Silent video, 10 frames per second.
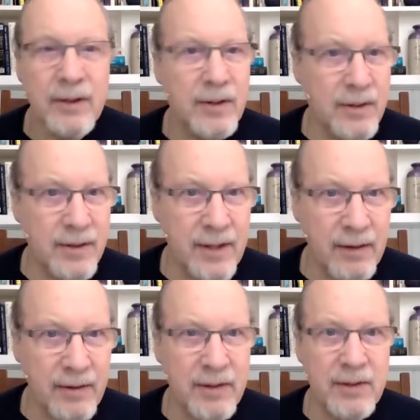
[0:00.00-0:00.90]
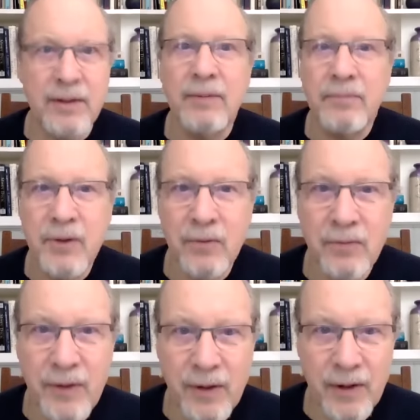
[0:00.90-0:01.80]
to sense, to
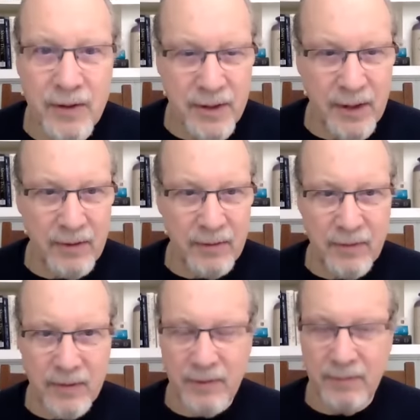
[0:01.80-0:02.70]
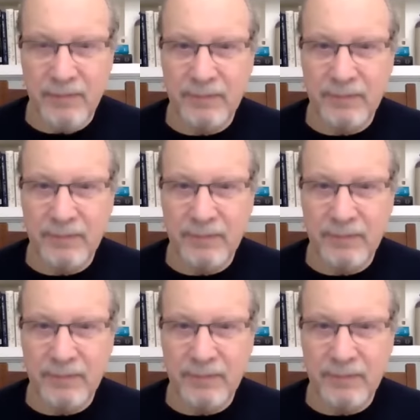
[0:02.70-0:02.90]
feel ourselves.